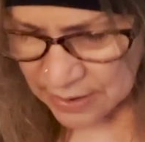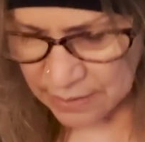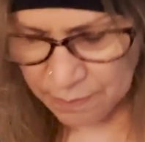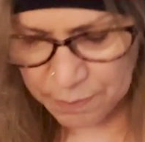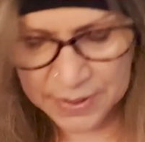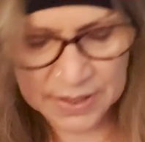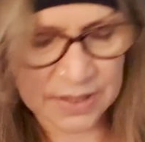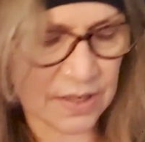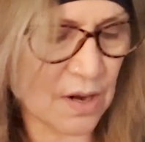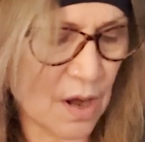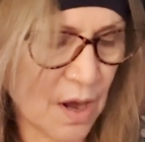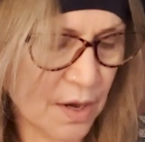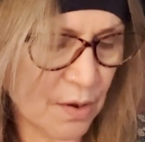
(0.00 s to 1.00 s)
but it's
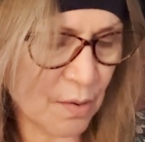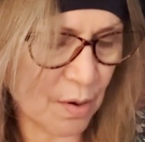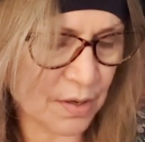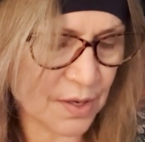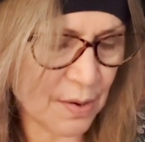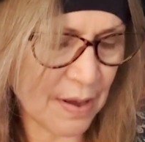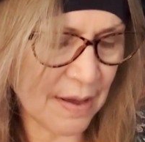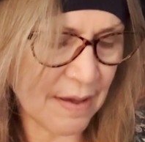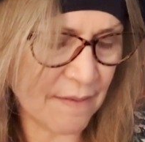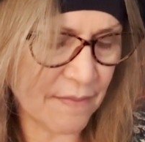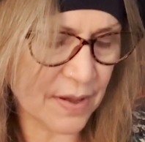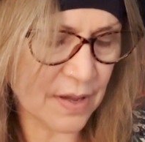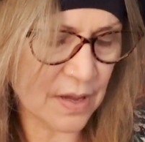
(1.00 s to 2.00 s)
not. You also
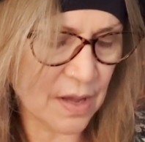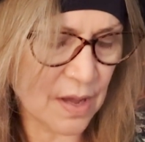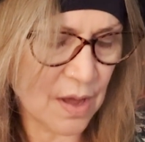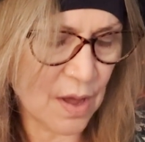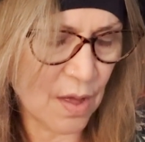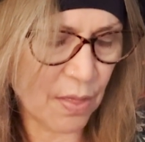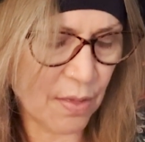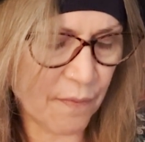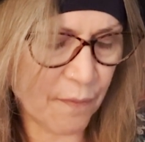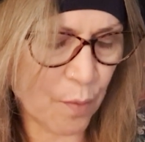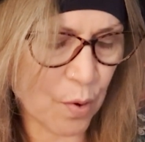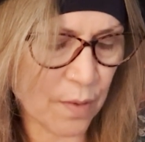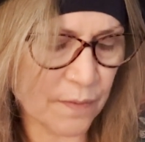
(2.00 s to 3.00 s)
have the
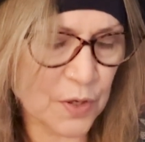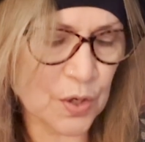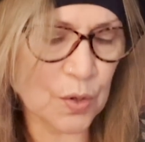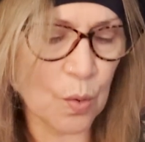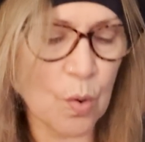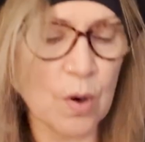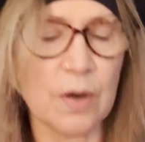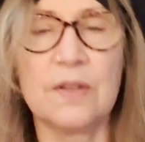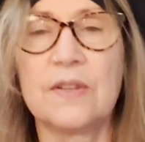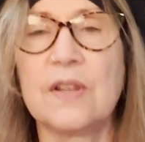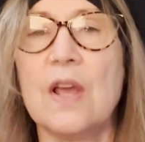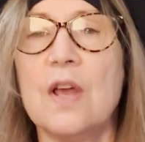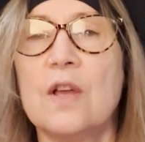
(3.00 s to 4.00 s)
Four of
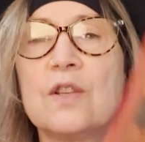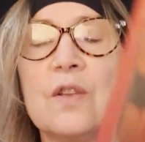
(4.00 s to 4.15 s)
Swords. So